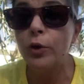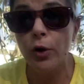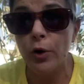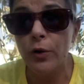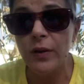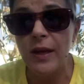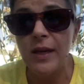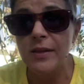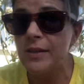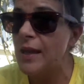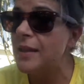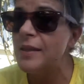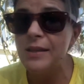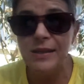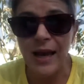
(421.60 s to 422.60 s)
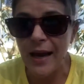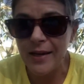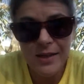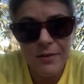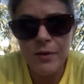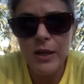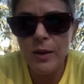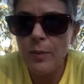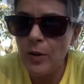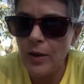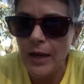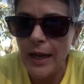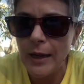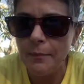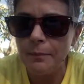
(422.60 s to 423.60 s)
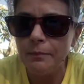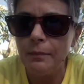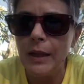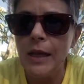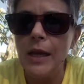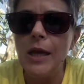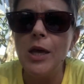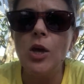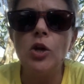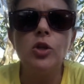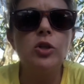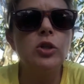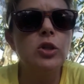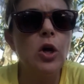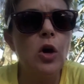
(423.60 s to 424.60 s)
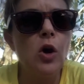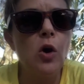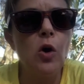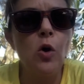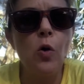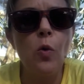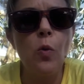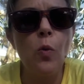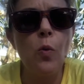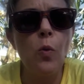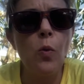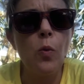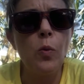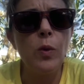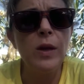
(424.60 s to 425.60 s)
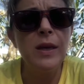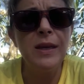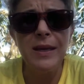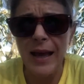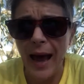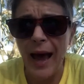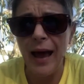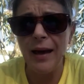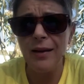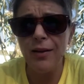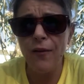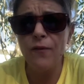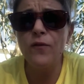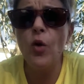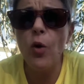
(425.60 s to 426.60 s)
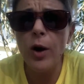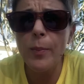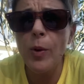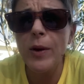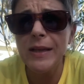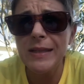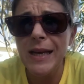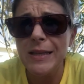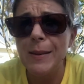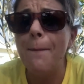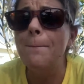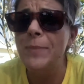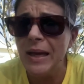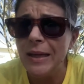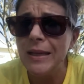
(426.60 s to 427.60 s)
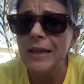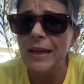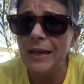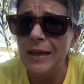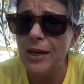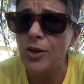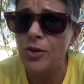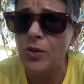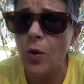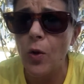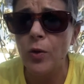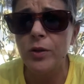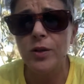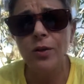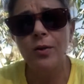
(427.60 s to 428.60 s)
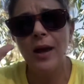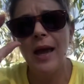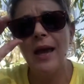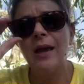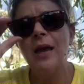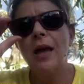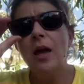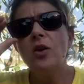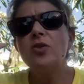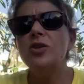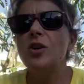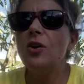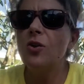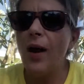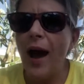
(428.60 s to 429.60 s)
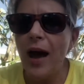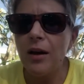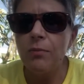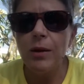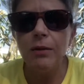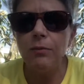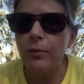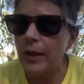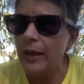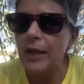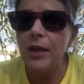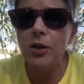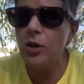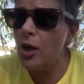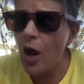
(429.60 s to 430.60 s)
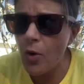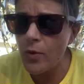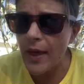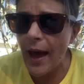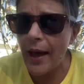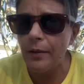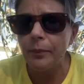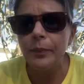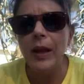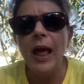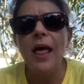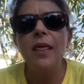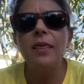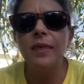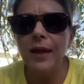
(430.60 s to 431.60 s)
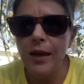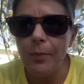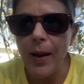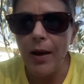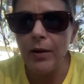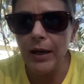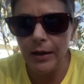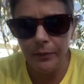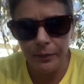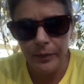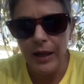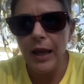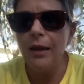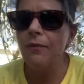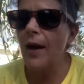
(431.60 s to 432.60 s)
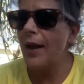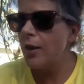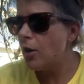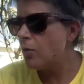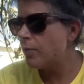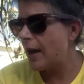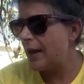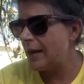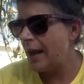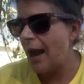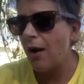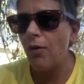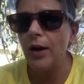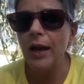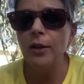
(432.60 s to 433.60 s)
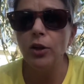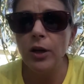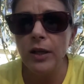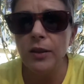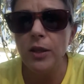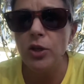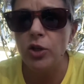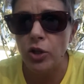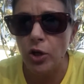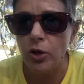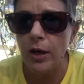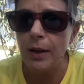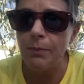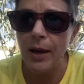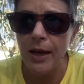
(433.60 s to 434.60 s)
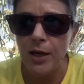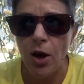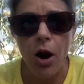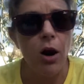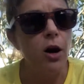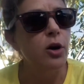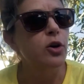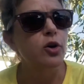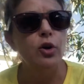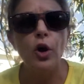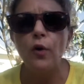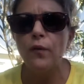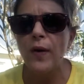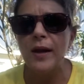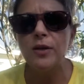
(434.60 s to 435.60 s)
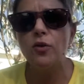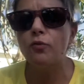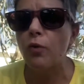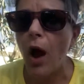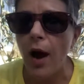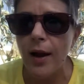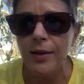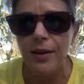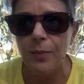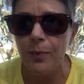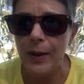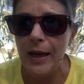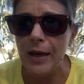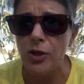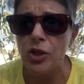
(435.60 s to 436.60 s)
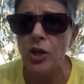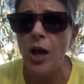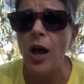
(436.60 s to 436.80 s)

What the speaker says: Earth is in the scientific community. So yeah, 4.6 billion years old, okay? So how do we really know that? Think about it. If I go right now and I look at the dirt in my yard or go find a rock at the beach,